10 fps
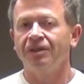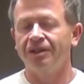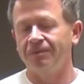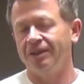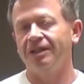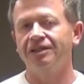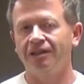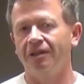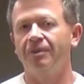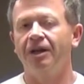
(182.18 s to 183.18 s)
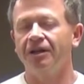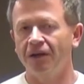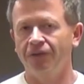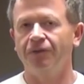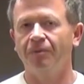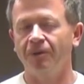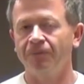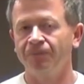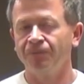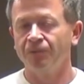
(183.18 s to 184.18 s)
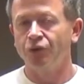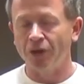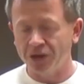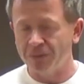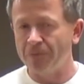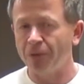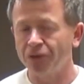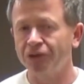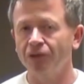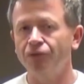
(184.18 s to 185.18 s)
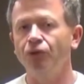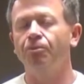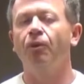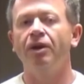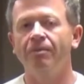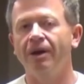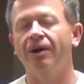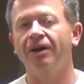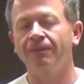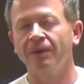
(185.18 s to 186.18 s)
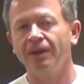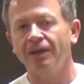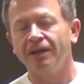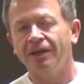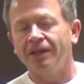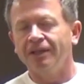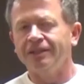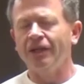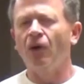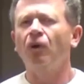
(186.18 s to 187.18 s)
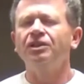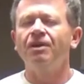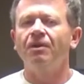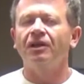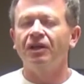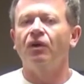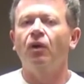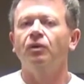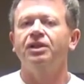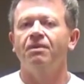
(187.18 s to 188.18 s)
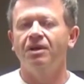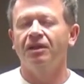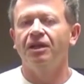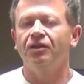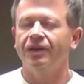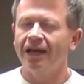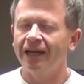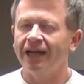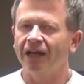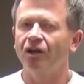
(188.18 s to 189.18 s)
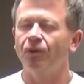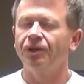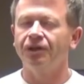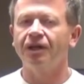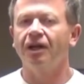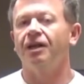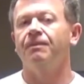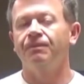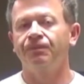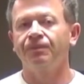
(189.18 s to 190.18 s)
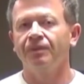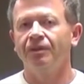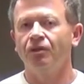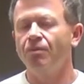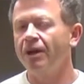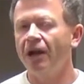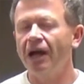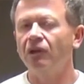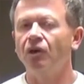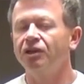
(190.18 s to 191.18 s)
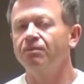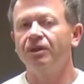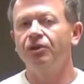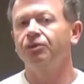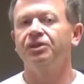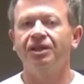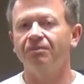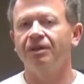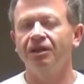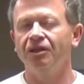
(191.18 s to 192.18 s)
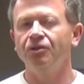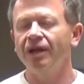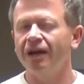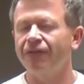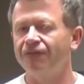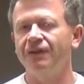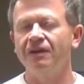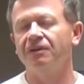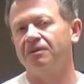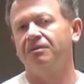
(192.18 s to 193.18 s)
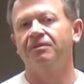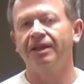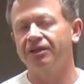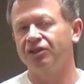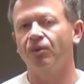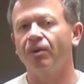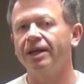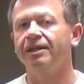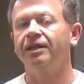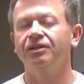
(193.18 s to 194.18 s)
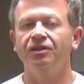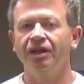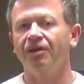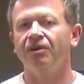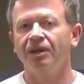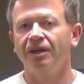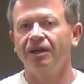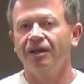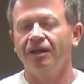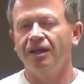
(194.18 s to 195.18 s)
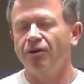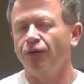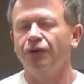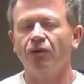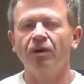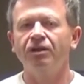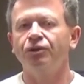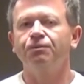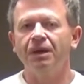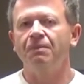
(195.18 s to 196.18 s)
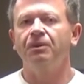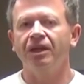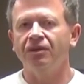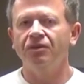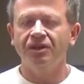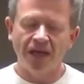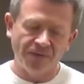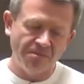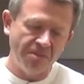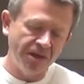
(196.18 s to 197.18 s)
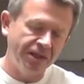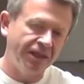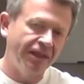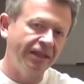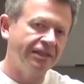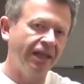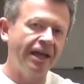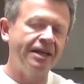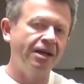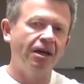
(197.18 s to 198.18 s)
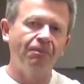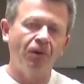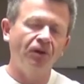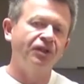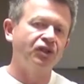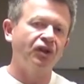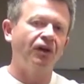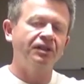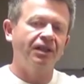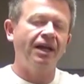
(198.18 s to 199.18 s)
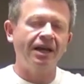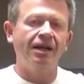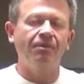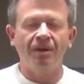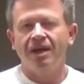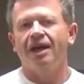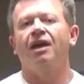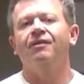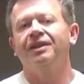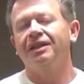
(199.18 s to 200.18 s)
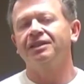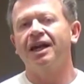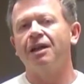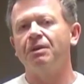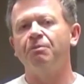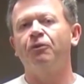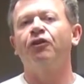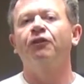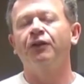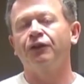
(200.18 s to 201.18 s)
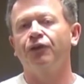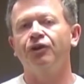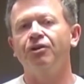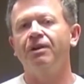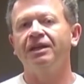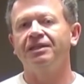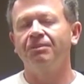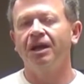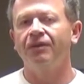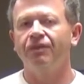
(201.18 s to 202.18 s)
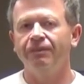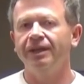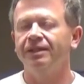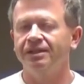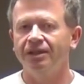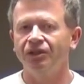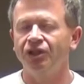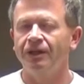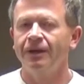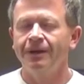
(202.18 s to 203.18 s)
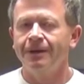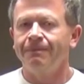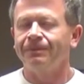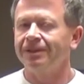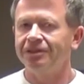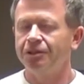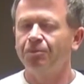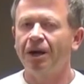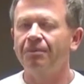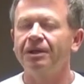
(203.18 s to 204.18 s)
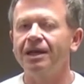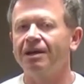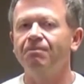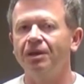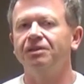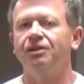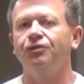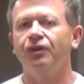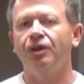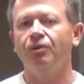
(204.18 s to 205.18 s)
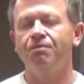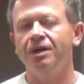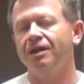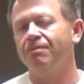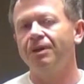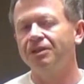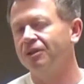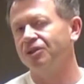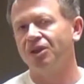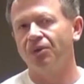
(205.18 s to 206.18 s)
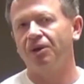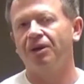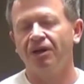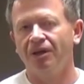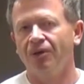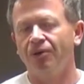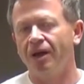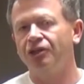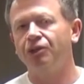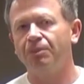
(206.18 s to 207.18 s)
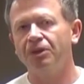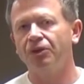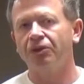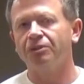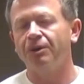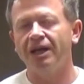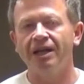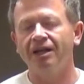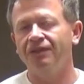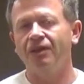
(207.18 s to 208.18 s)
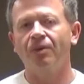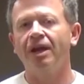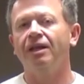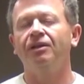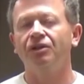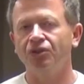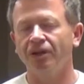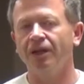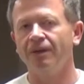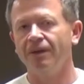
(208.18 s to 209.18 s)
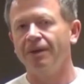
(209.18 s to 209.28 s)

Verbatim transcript: something that's a little bit uncomfortable. So here's my personal viewpoint about it. See, ultimately, ultimately, you kind of got to go with your gut. No matter how long you've been doing something, you got to feel that it's the right thing to do. You know, if you're one of those people that you need to have a million things lined up, all the stars line up, everything has got to be perfect for you to make some kind of a big decision, this is probably not a business for you. Being a business owner or an entrepreneur is probably not even the right industry.